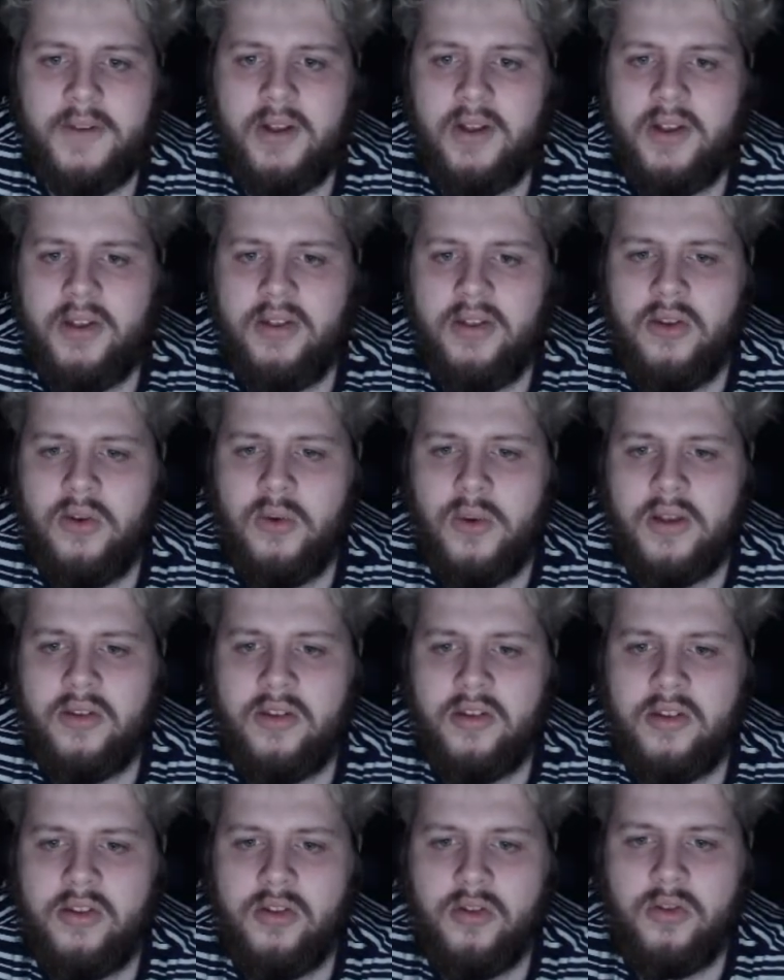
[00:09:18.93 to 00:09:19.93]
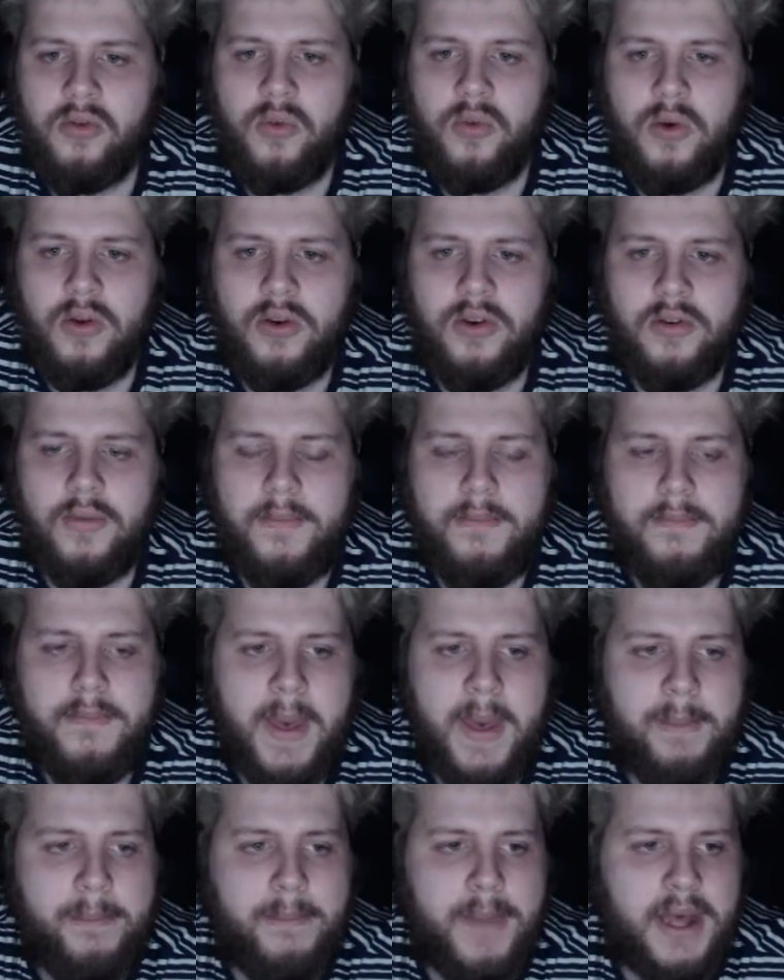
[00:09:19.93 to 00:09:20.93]
in you as a squad
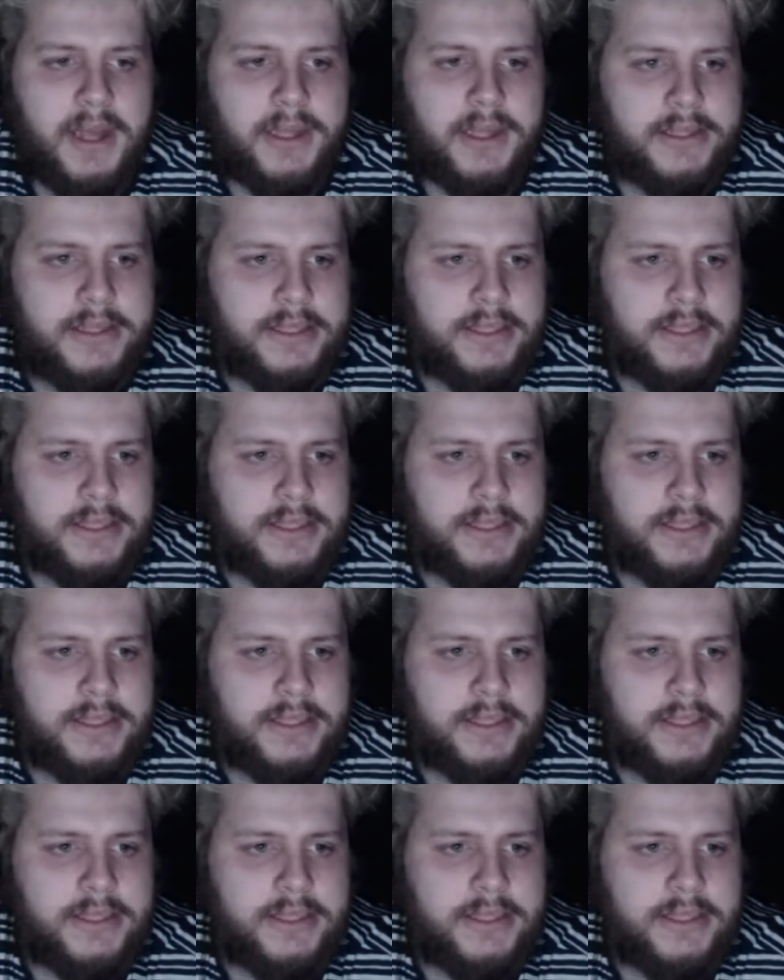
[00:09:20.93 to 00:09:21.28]
member.